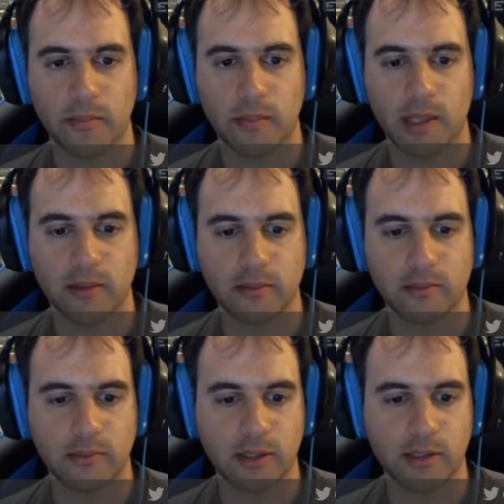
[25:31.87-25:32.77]
Man,
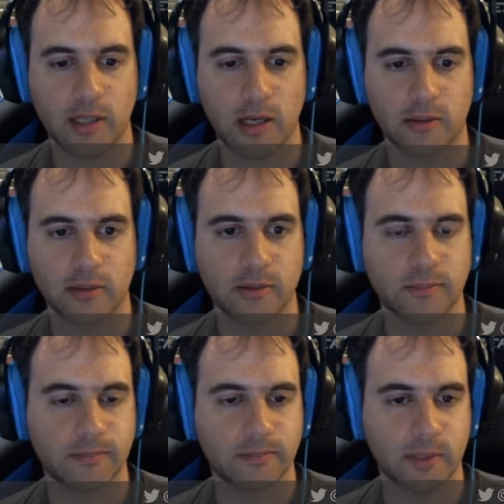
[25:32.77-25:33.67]
that's hard.
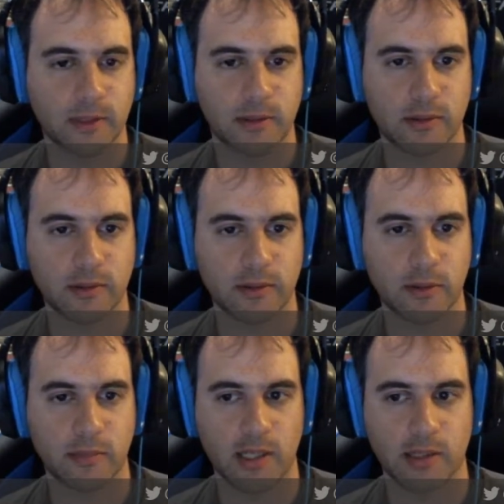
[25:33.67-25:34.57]
That's
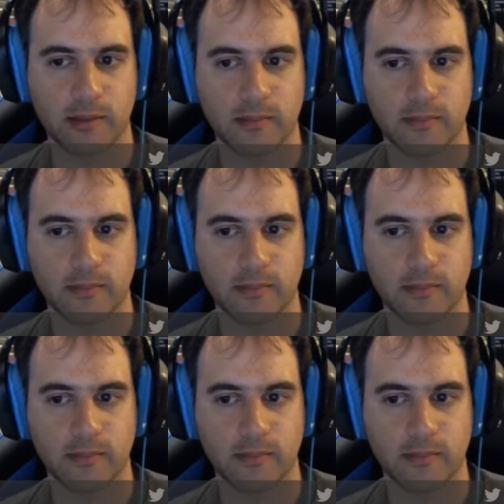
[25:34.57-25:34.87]
so bad.